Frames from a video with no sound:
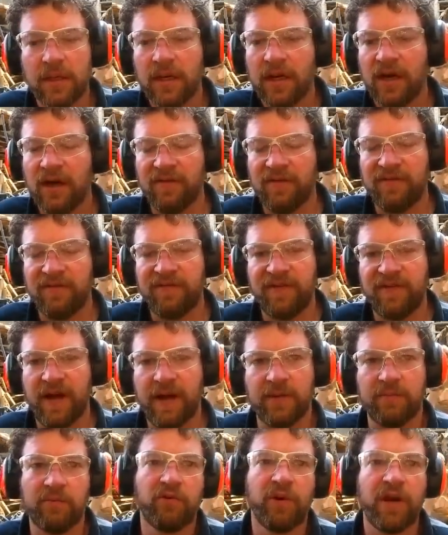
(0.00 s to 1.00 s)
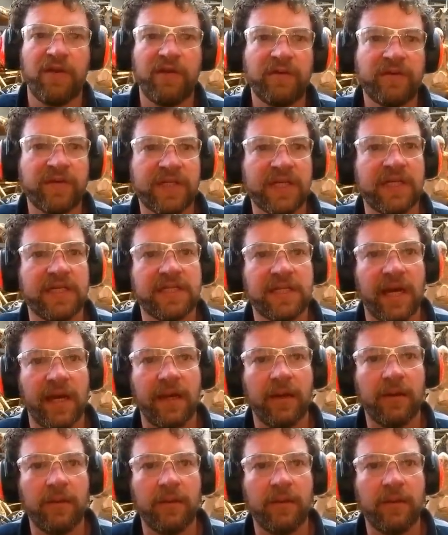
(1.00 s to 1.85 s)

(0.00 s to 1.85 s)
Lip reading: I've found them great for detail.